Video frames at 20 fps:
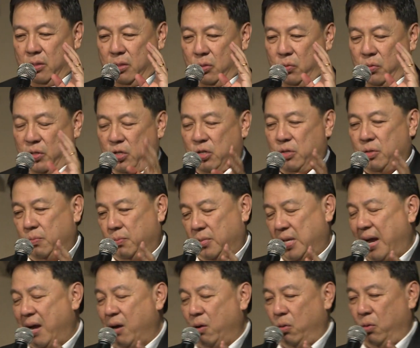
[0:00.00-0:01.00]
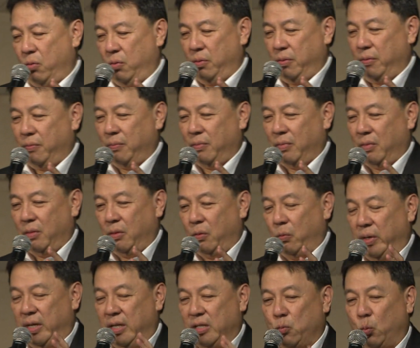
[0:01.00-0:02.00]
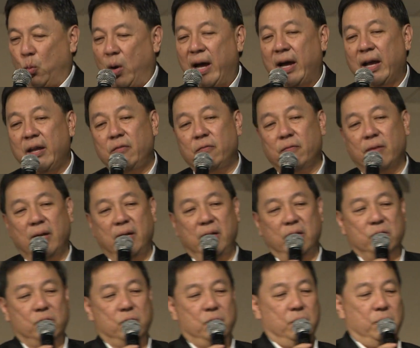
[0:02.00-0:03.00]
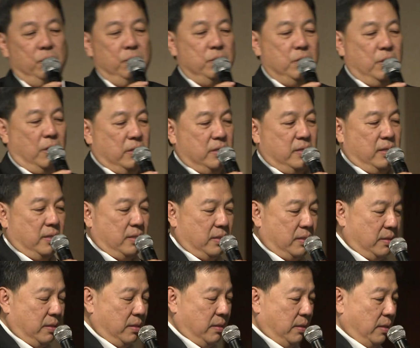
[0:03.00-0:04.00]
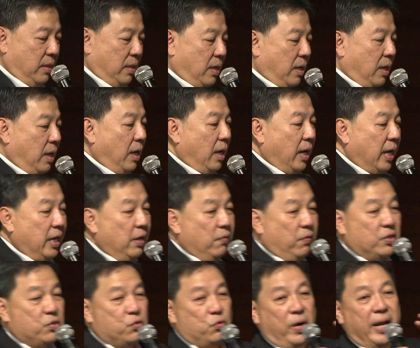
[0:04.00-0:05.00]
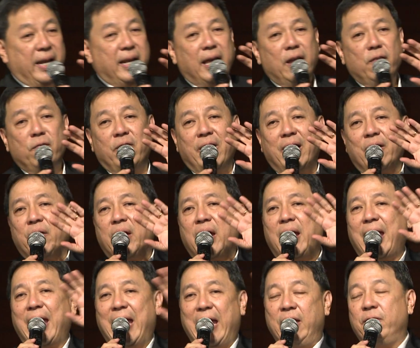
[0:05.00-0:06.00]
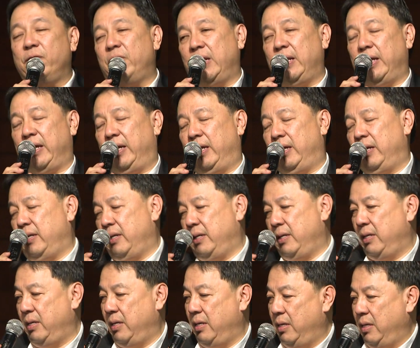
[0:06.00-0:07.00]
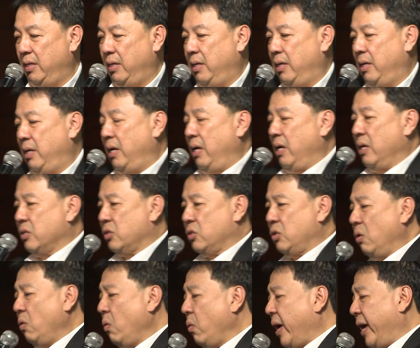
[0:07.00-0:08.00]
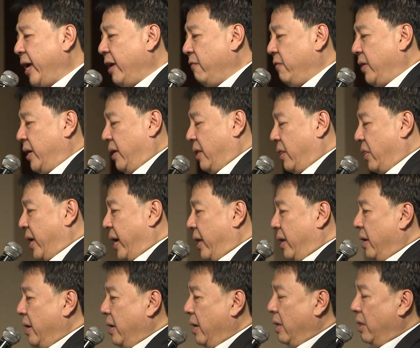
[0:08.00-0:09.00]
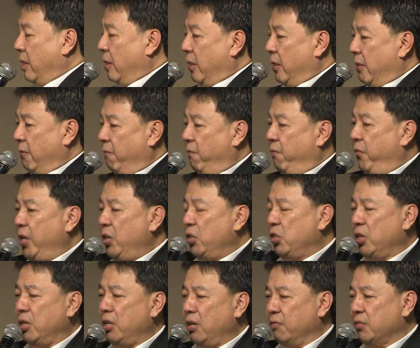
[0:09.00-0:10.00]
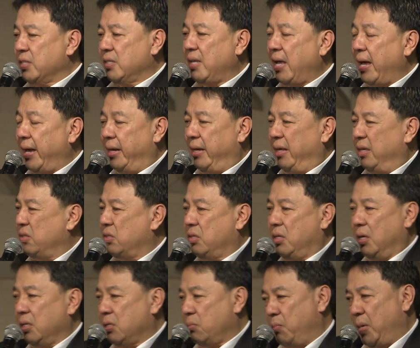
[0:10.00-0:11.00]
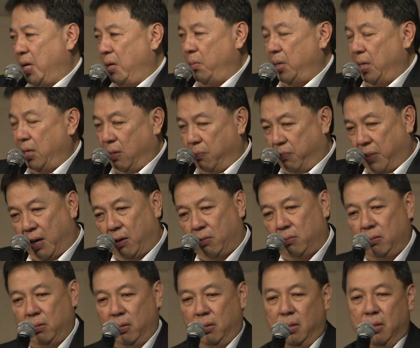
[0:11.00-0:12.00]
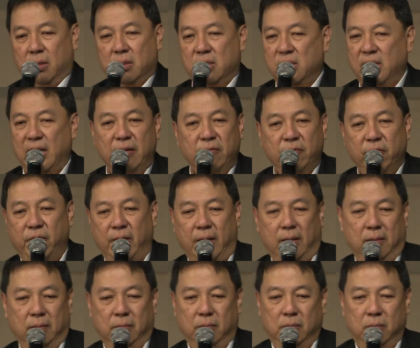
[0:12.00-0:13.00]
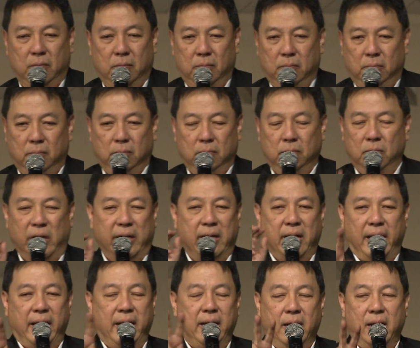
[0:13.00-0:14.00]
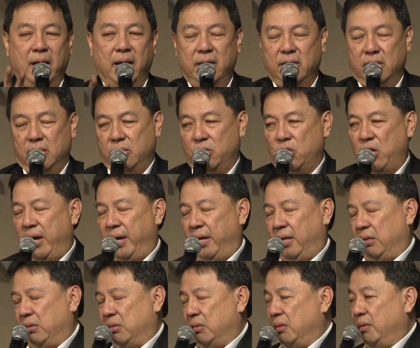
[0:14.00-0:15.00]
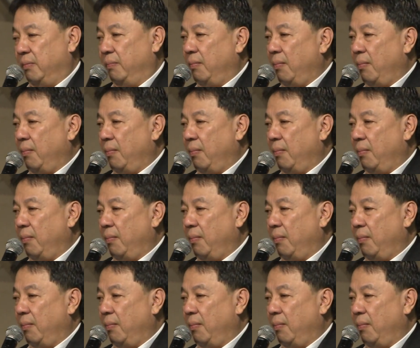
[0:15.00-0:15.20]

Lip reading: to a town with his wife and his two daughters. And it was raining very heavily. So heavy that the vision of sight is just maybe about 10 feet where the headlights shines.